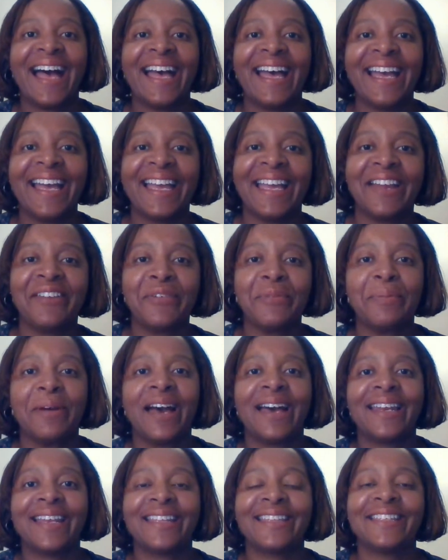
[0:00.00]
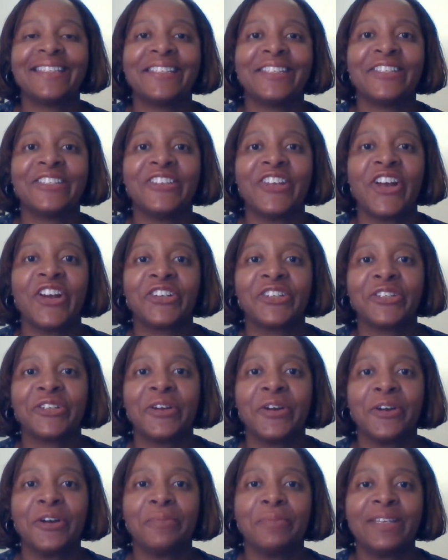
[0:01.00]
Hi everybody, this is Dr.
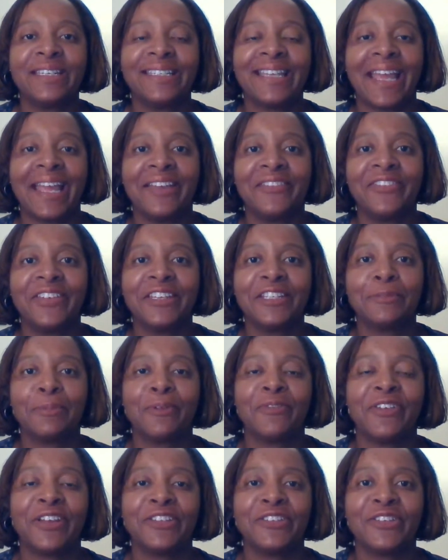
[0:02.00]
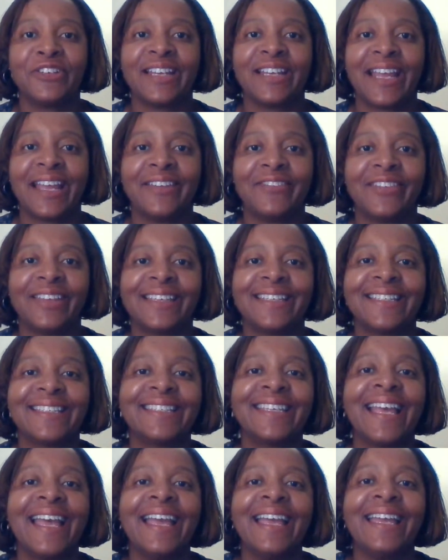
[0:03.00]
Carmen Davis, Professor
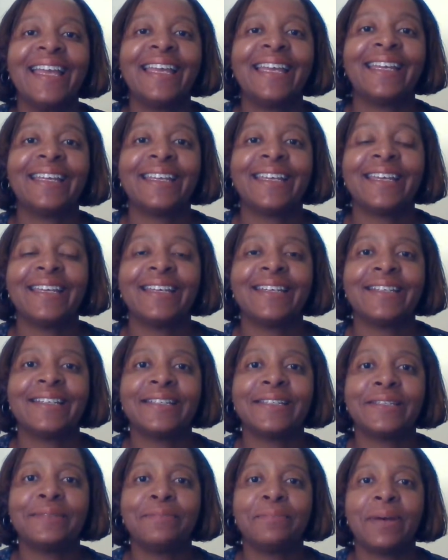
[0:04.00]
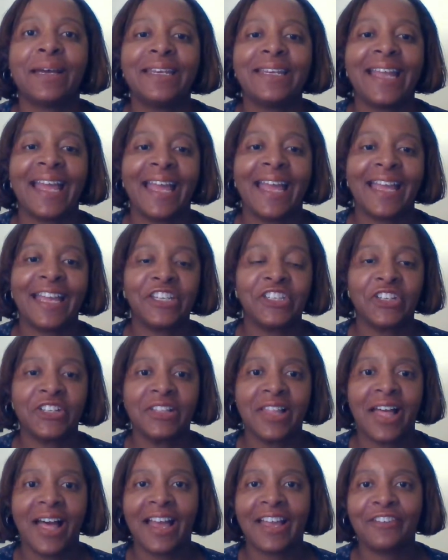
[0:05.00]
Davis. It is Monday,
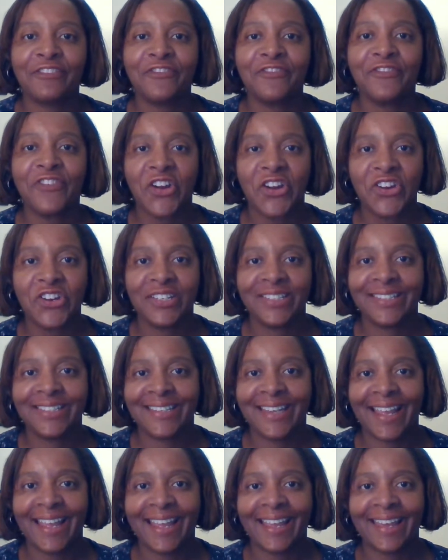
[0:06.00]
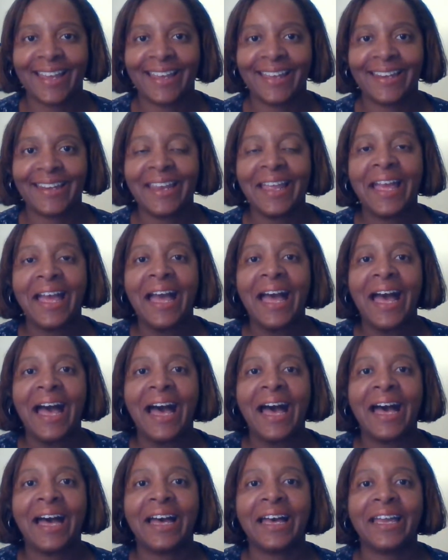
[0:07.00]
July 1st, and
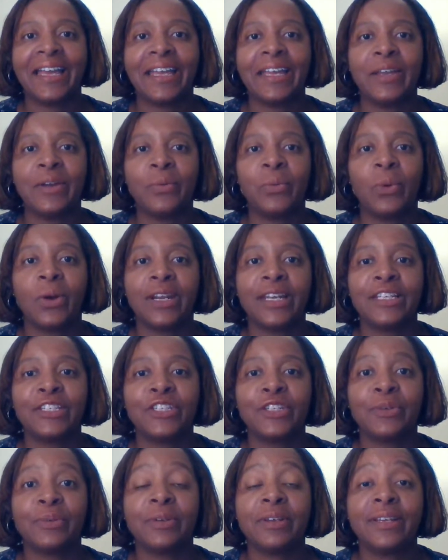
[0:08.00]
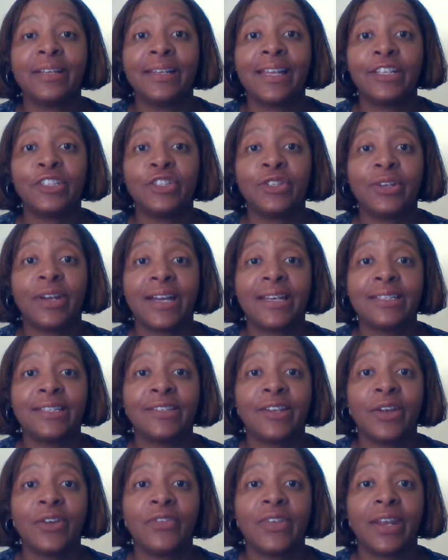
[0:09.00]
I wanted to let you guys
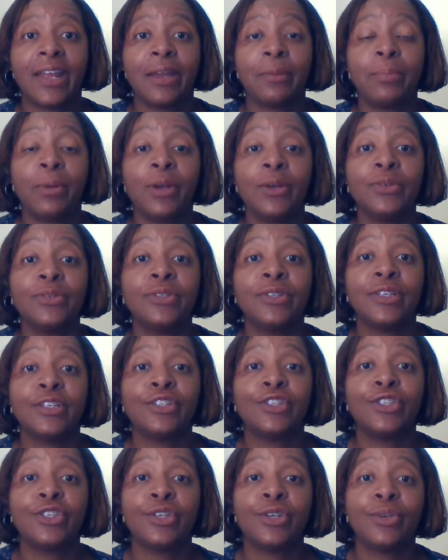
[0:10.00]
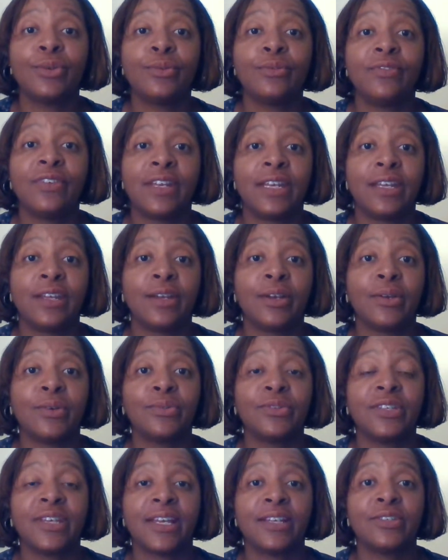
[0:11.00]
know that I posted 2
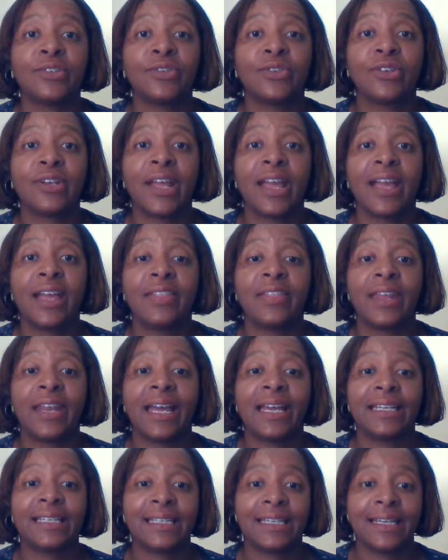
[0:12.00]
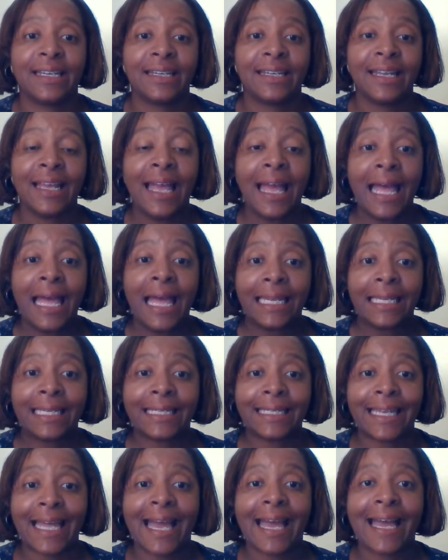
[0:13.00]
videos yesterday that I did
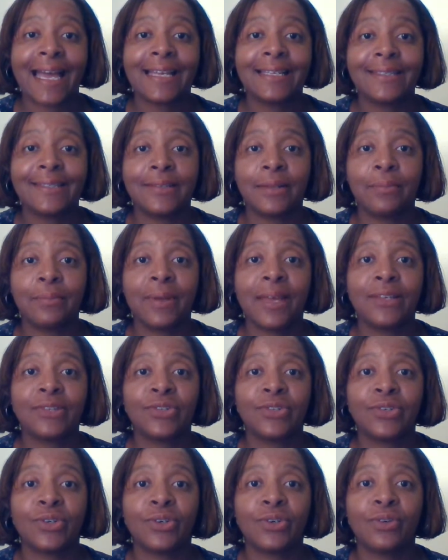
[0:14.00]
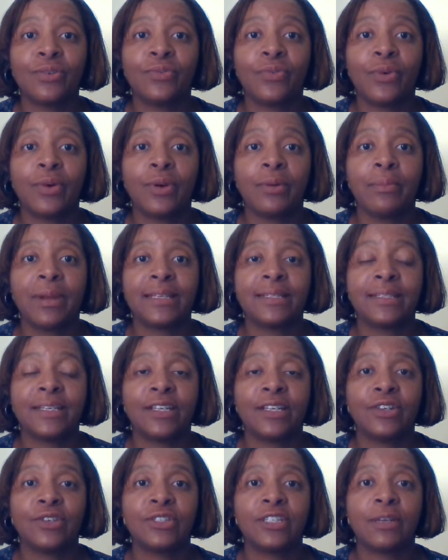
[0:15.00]
last semester for my
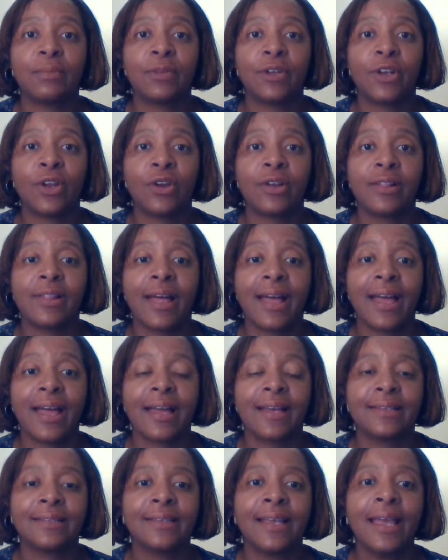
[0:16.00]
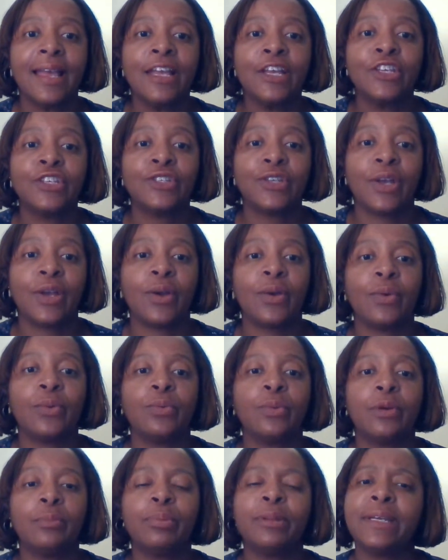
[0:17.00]
senior seminar class.
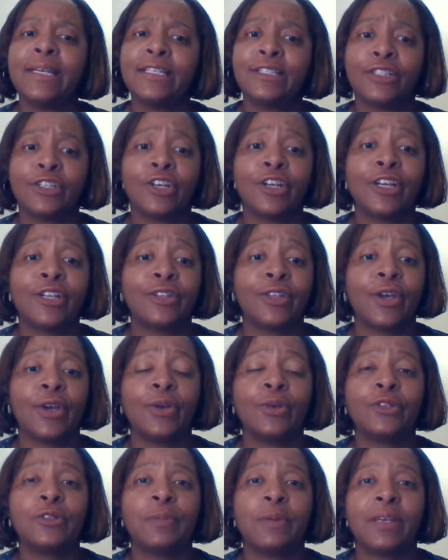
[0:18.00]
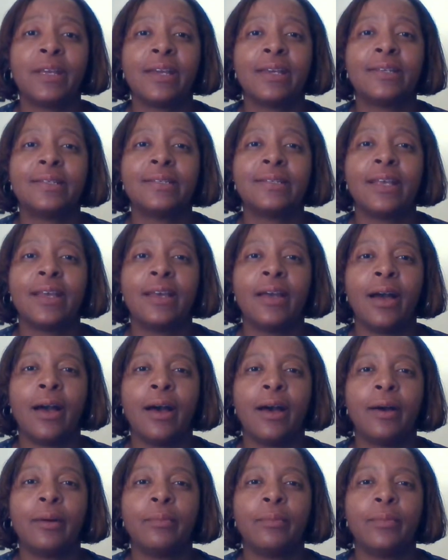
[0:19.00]
So please look at those because
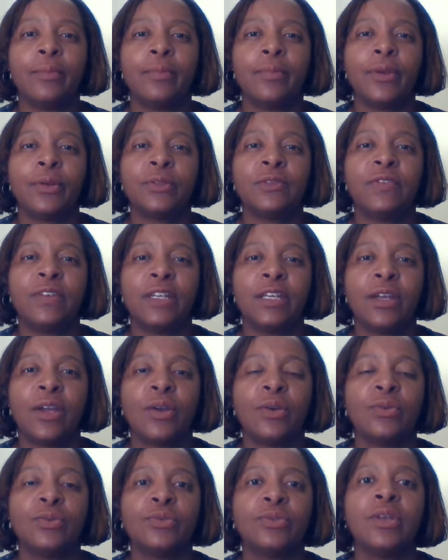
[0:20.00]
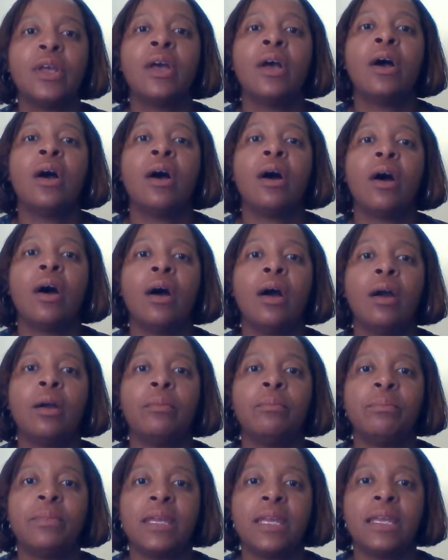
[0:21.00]
those videos
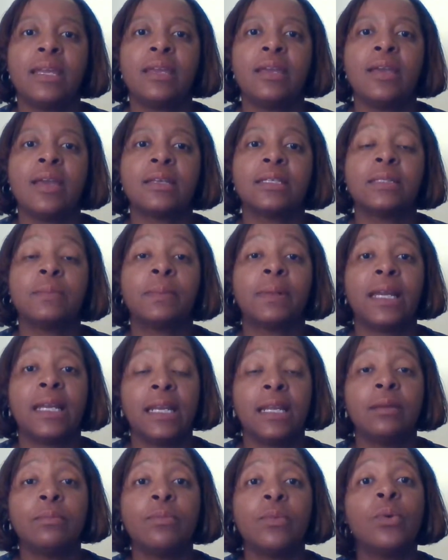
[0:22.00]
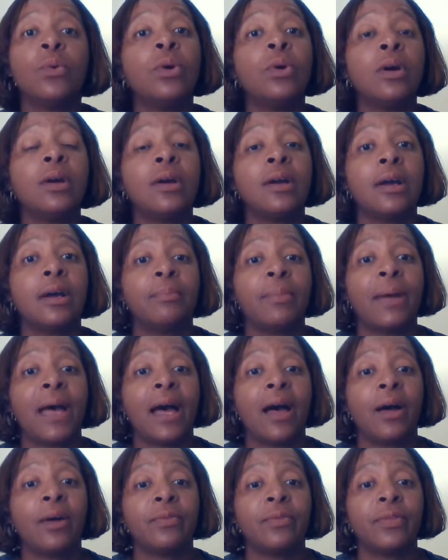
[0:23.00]
are me explaining more
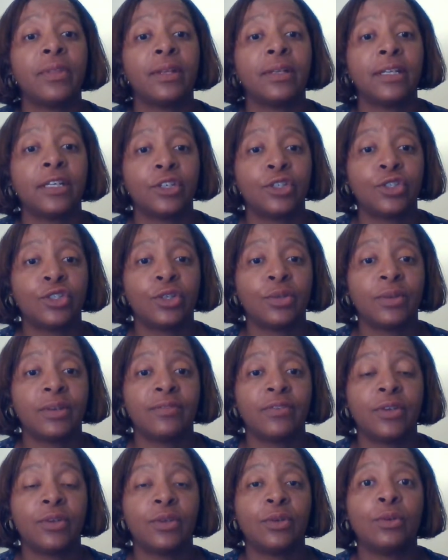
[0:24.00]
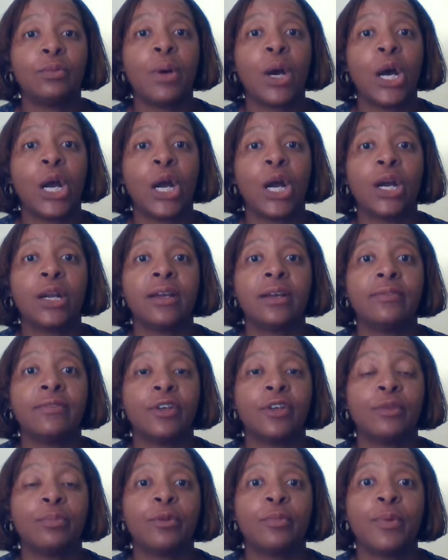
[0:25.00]
about the literature review part of
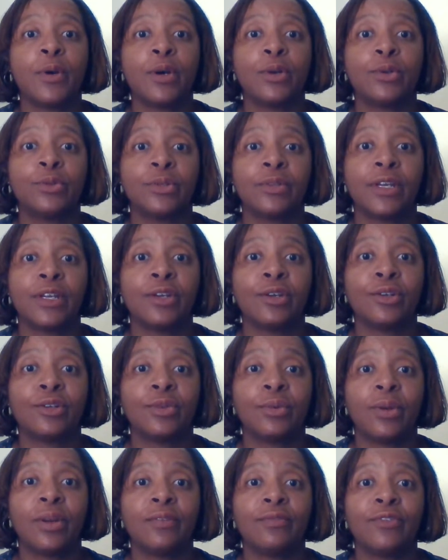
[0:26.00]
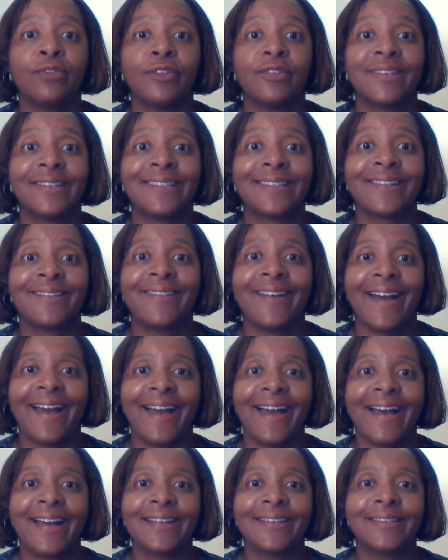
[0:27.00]
your proposal that you're doing for this
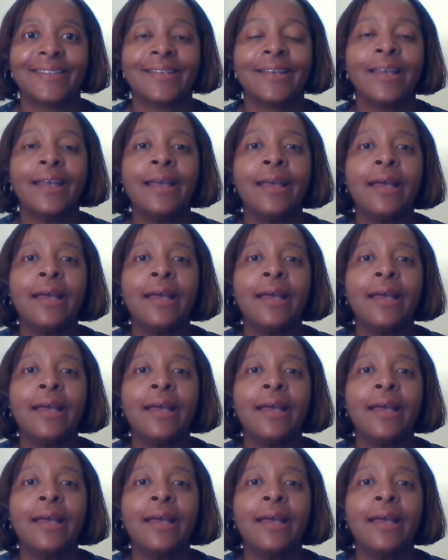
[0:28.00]
class.